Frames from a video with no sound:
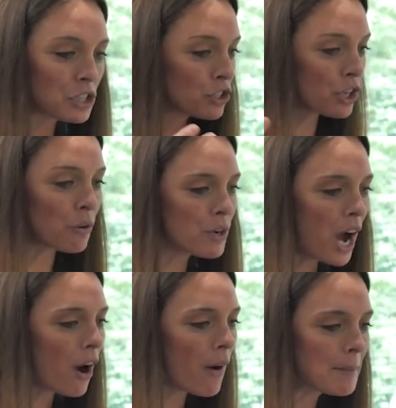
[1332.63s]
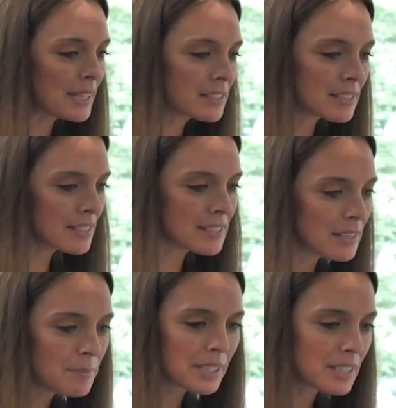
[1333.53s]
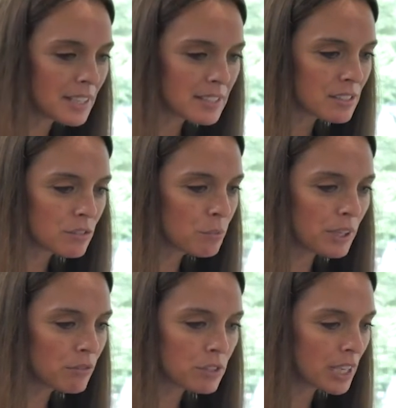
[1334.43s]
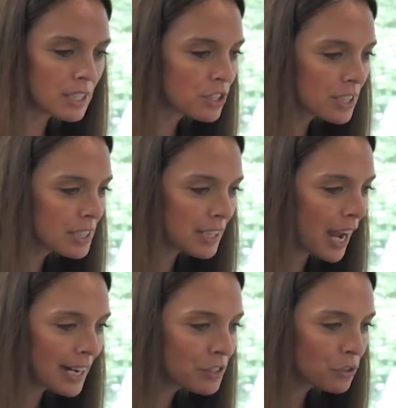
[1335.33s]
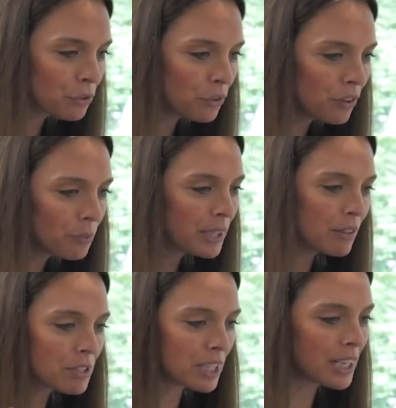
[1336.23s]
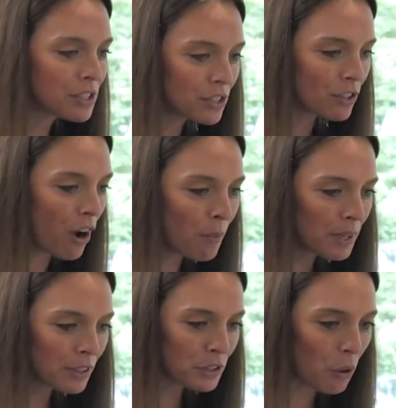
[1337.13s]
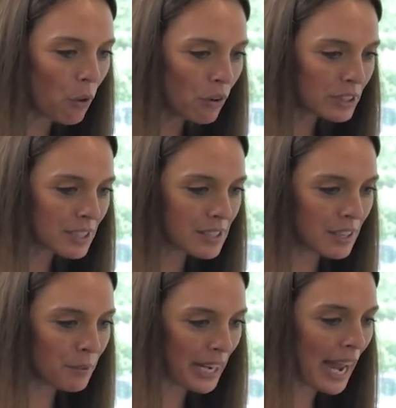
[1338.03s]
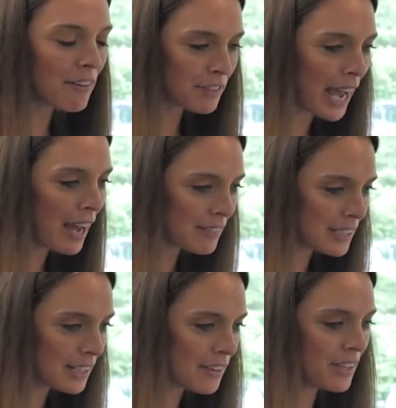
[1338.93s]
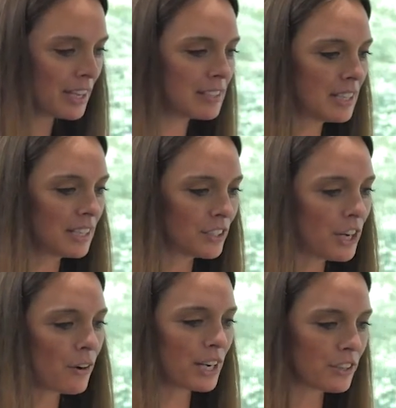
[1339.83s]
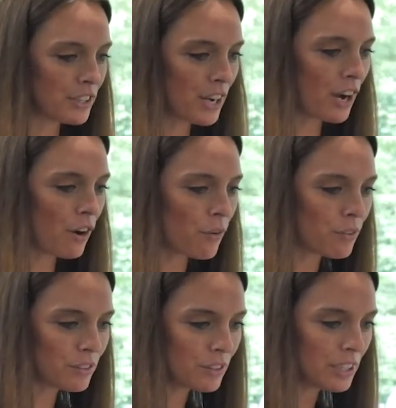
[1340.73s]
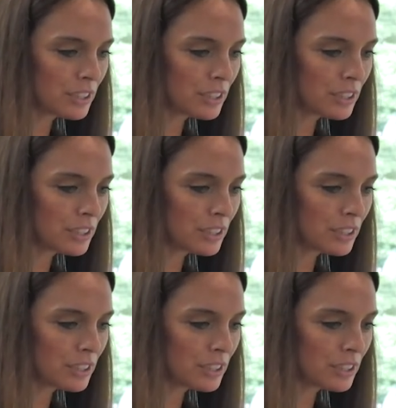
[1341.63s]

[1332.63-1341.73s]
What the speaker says: don't know. I mean, this isn't something that we don't teach this in high school. We don't teach this. All we are told is that we have to have it and that, here you go,